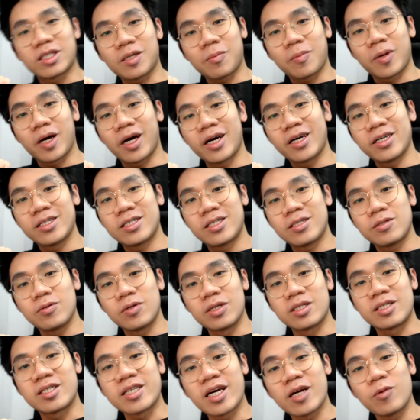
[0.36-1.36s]
up guys,
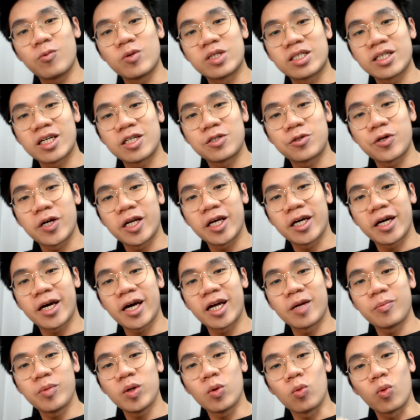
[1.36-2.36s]
it's Zen with Zen Trading
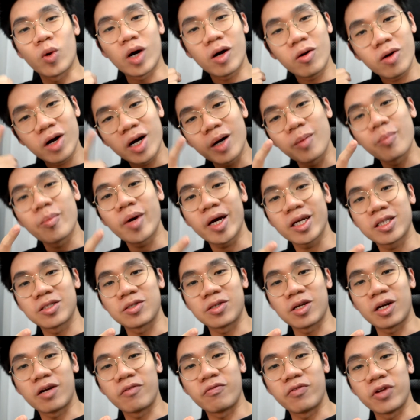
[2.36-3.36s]
Academy. Welcome back to
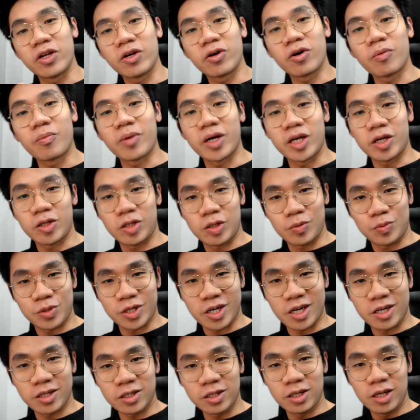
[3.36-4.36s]
another video on my YouTube
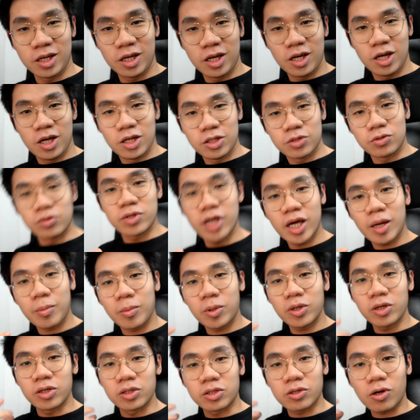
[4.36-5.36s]
channel. Today I'm
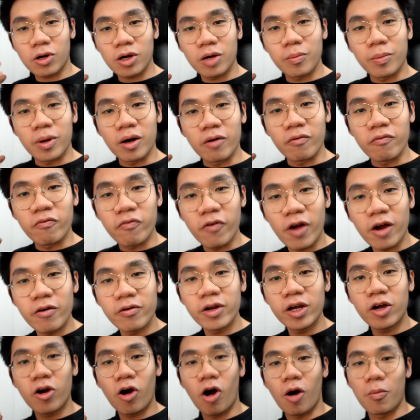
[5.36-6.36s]
going to talk about a very
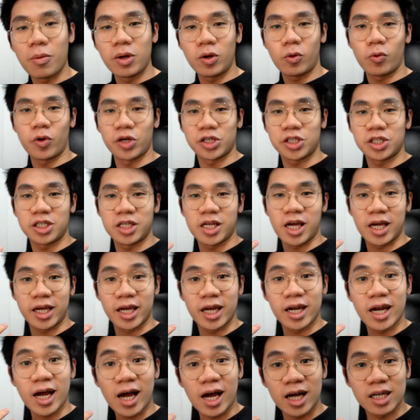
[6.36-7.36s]
common question that I
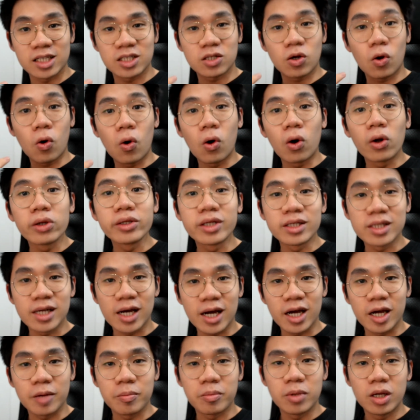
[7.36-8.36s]
get asked all the
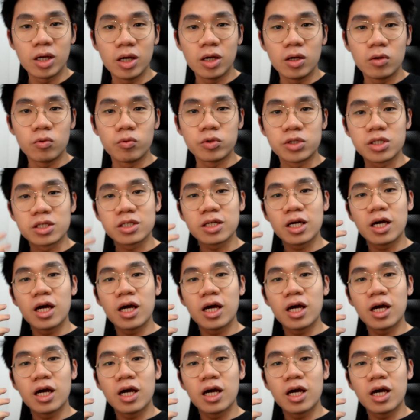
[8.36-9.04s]
time, which is